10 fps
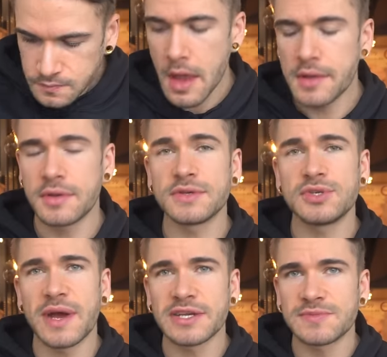And those
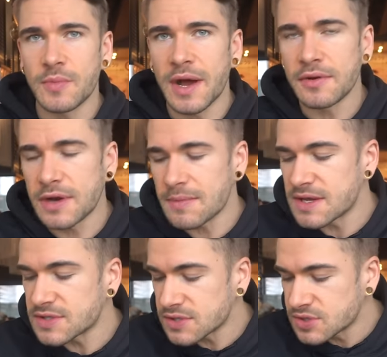who ask me why don't I
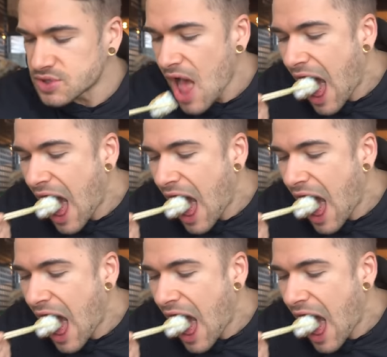mix